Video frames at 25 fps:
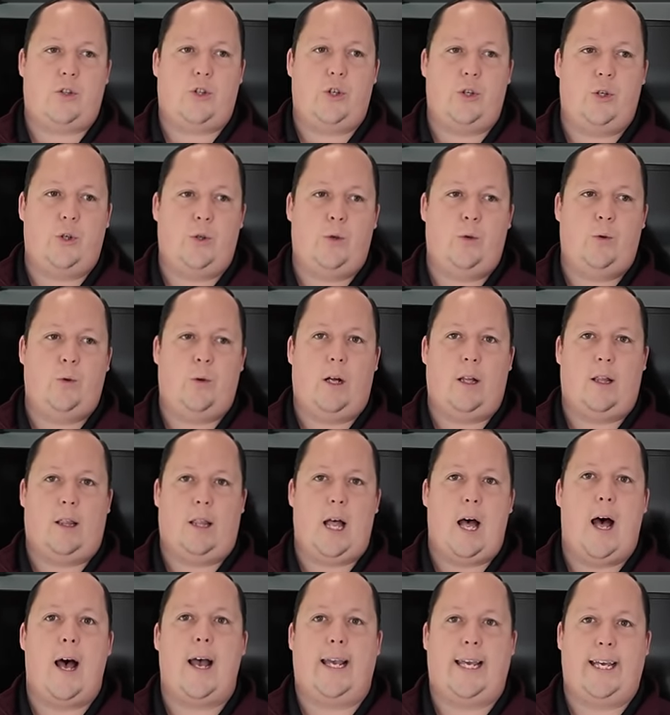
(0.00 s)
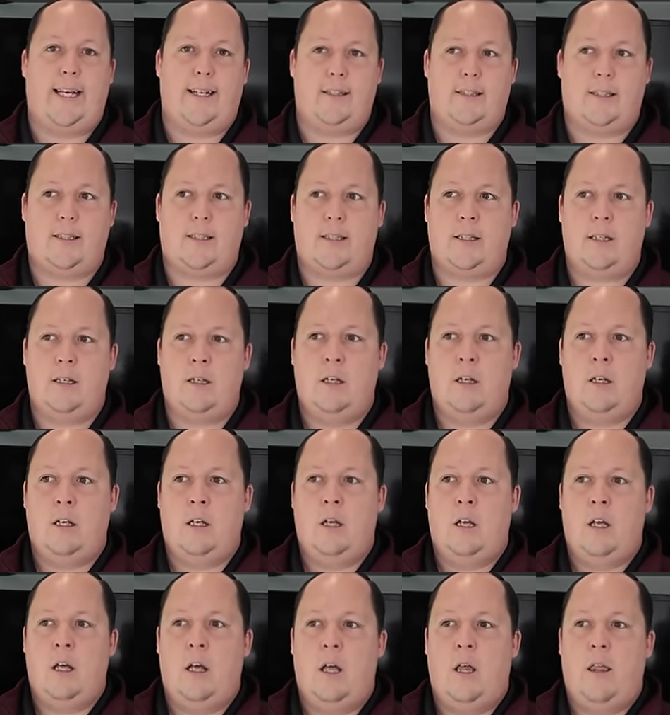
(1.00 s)
to Alliance,
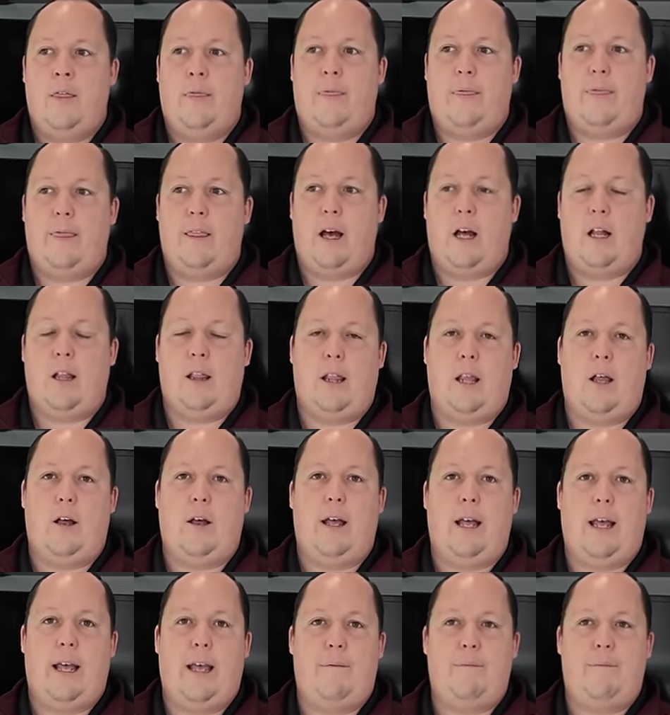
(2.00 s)
Al-